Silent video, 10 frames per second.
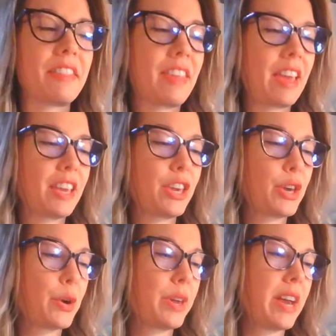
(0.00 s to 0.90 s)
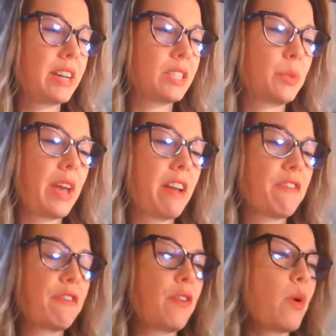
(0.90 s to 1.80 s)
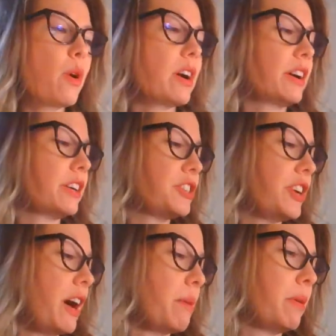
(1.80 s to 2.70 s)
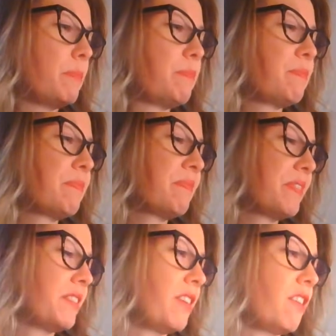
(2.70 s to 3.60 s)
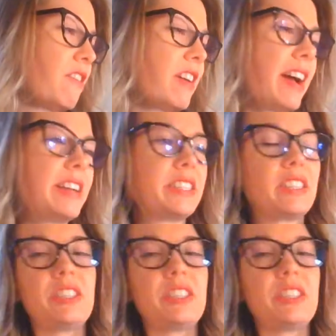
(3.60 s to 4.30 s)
Thank you. Yes, we had 4. Good job. All right.